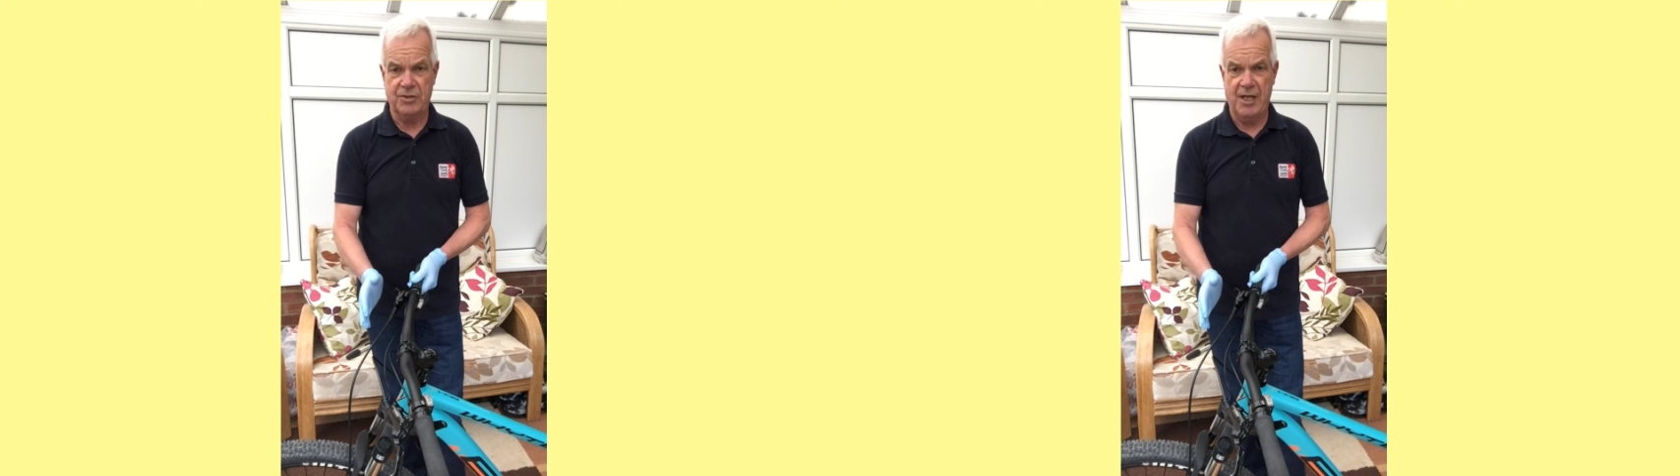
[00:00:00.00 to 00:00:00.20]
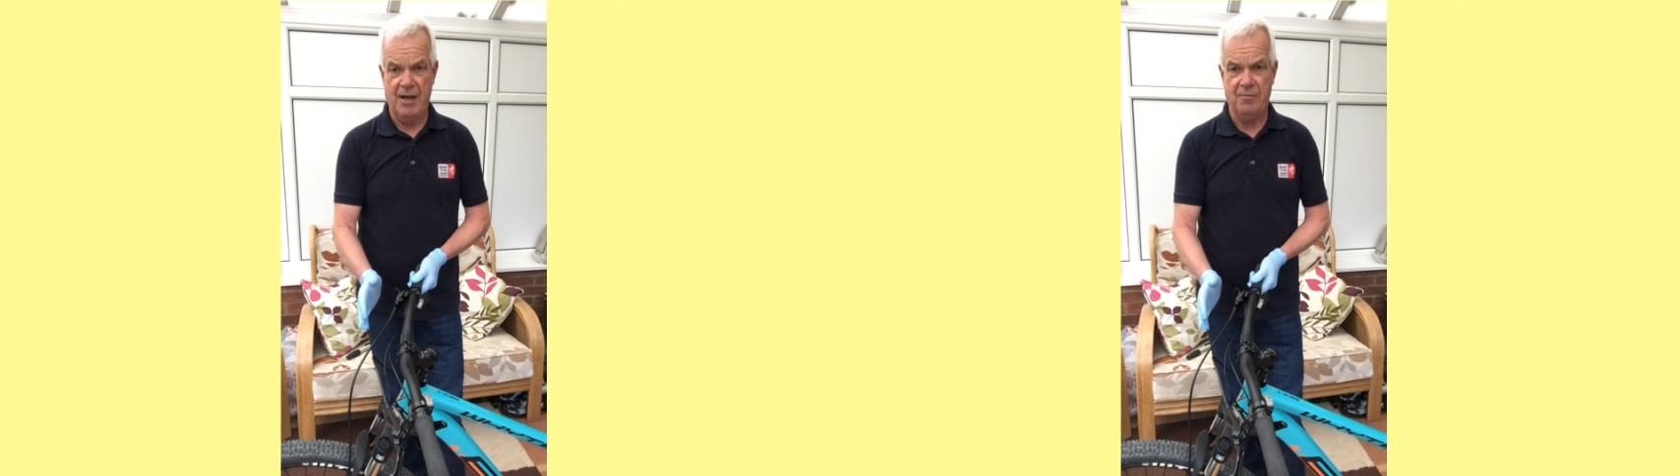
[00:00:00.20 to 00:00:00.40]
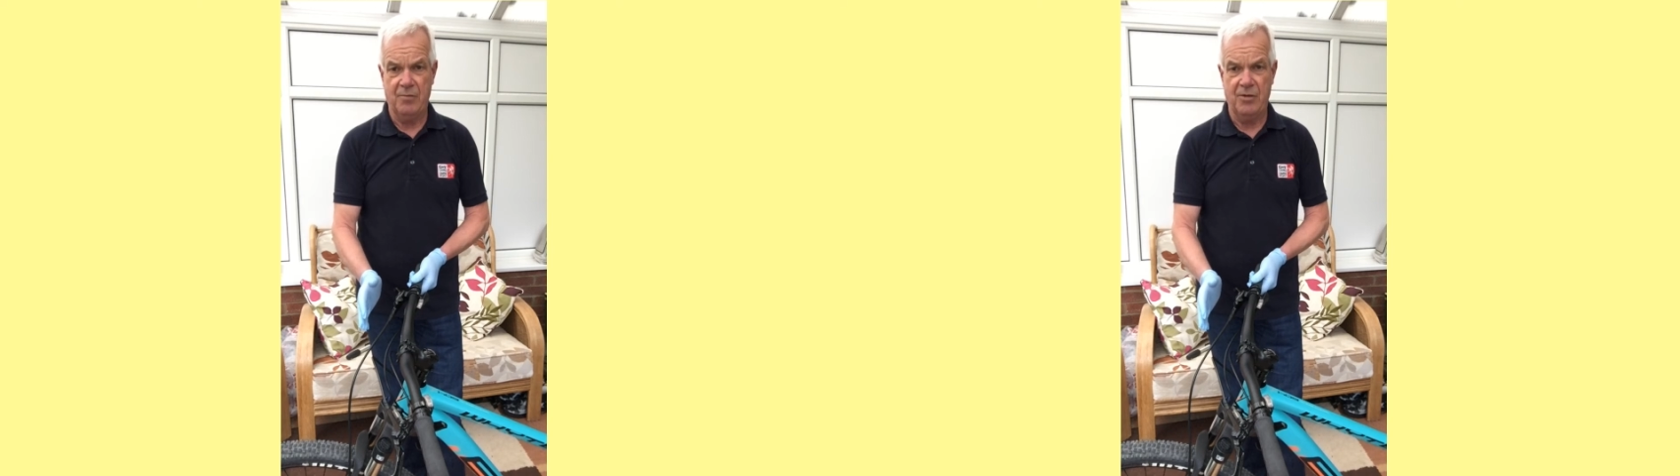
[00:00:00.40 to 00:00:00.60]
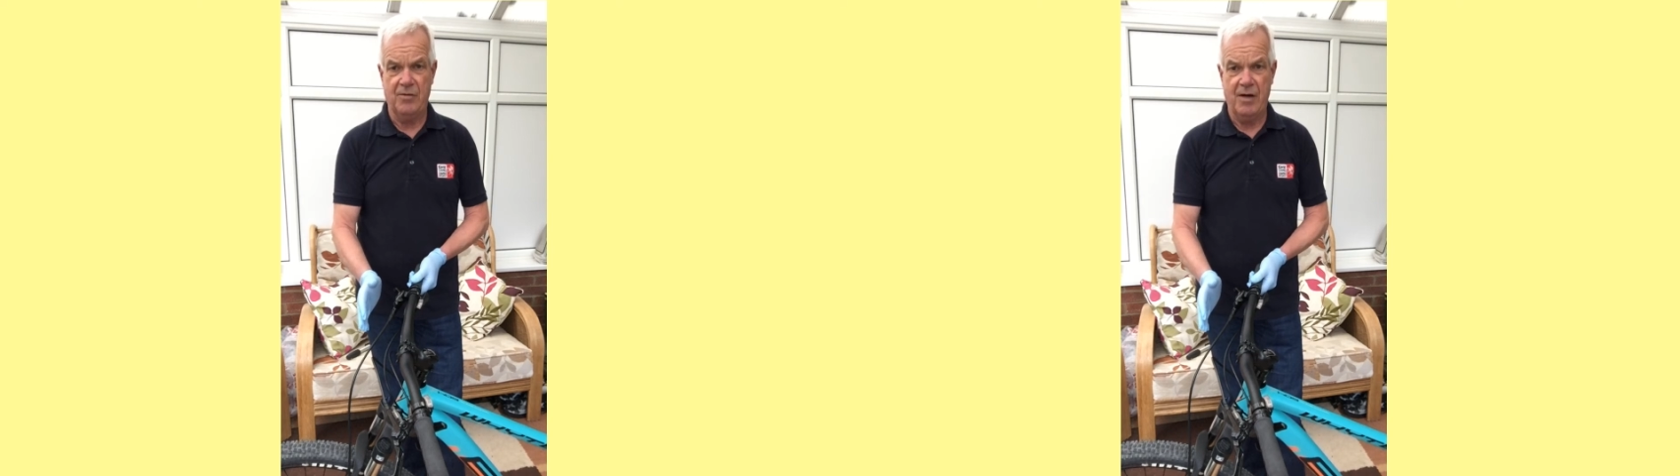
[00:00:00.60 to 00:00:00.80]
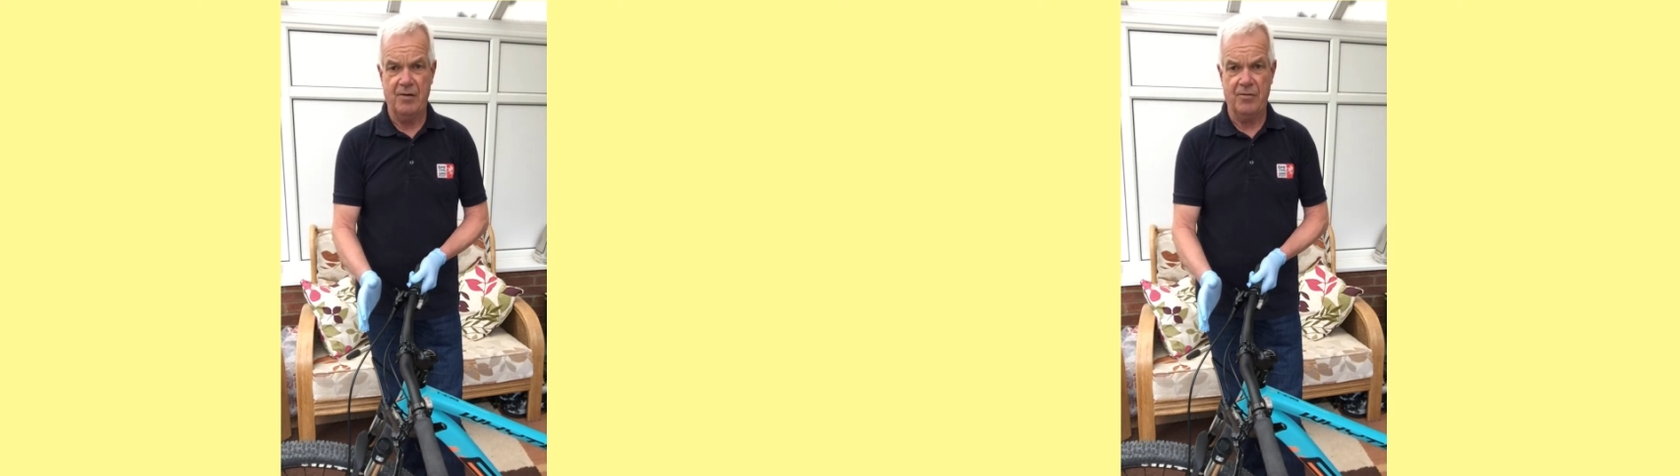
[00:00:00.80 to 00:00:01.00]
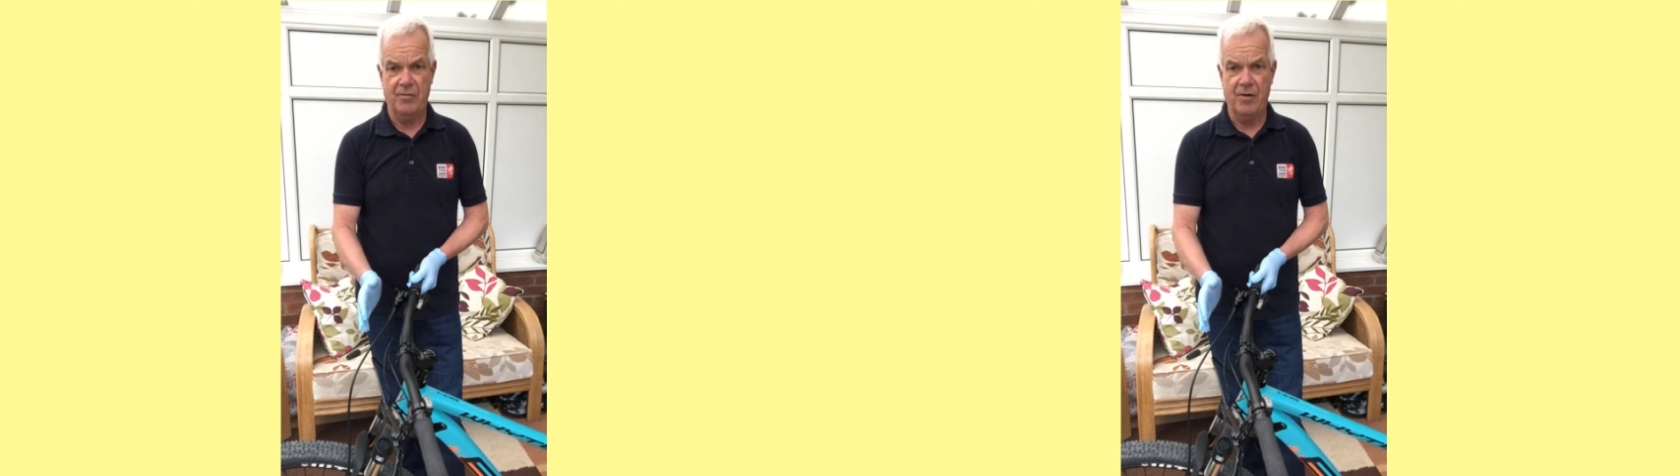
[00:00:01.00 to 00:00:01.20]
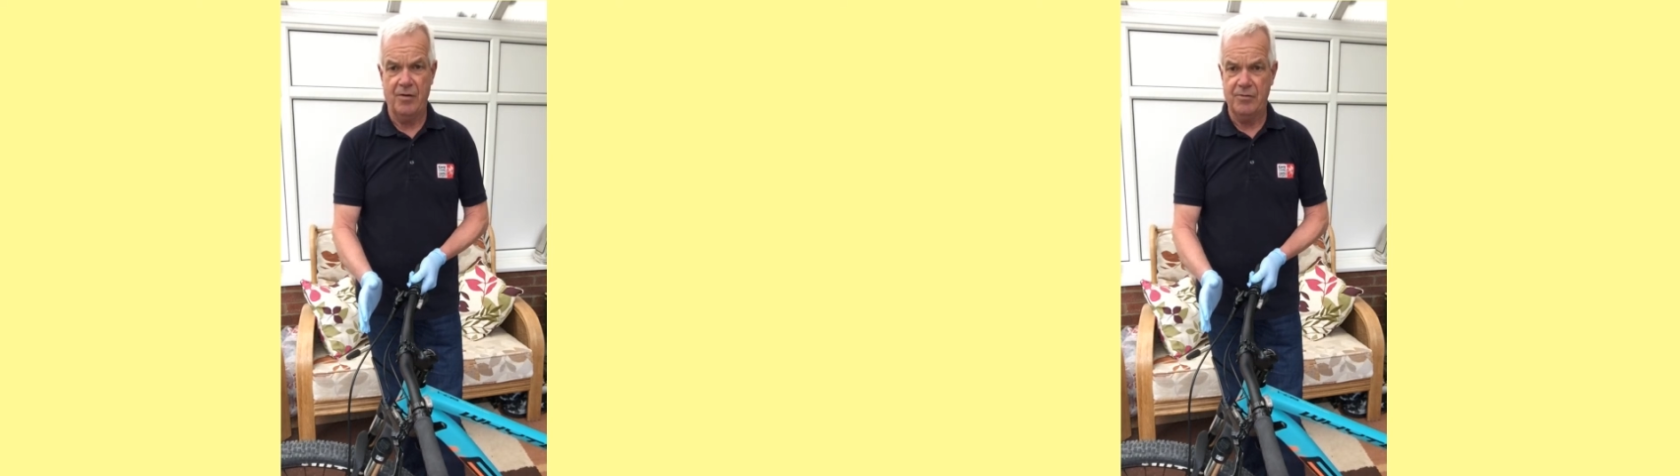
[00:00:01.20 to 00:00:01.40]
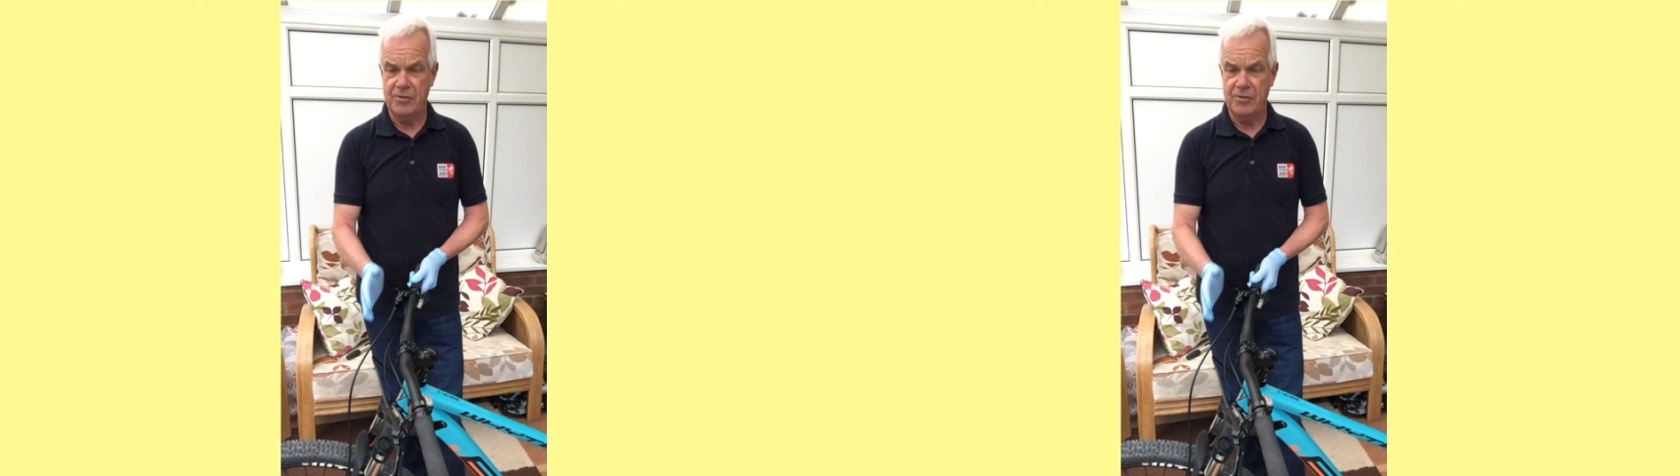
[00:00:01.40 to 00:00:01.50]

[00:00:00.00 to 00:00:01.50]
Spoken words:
to happen when you're out on the road.